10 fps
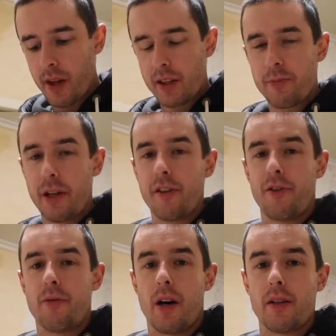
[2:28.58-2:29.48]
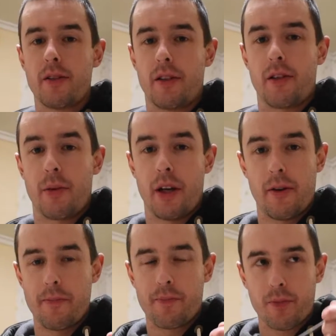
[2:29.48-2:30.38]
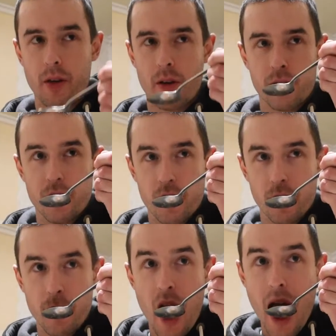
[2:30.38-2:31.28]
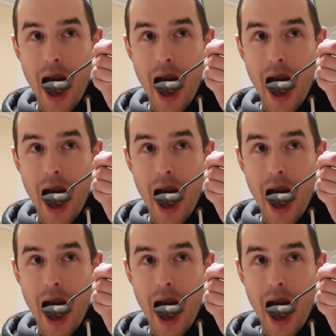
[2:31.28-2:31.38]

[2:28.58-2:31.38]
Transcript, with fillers: it's been a few months since I've been on YouTube.